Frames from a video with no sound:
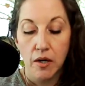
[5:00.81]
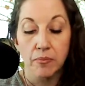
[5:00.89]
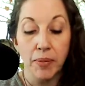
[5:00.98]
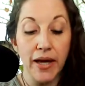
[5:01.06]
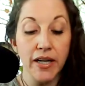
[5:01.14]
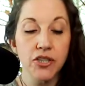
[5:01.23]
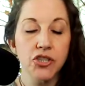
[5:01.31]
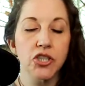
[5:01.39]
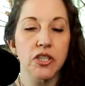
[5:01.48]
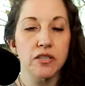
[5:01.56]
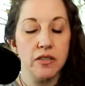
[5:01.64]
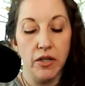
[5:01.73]

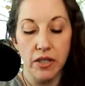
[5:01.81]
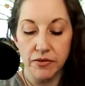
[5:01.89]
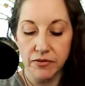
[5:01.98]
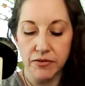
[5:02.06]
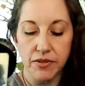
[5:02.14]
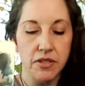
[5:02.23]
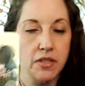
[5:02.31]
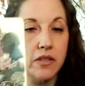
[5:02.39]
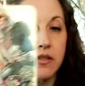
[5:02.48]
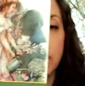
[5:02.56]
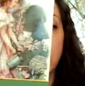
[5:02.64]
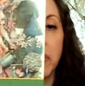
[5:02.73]
Patience. I didn't see
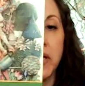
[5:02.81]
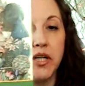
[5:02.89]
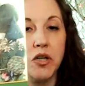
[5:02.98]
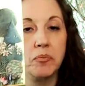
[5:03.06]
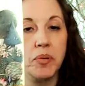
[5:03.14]
this one here.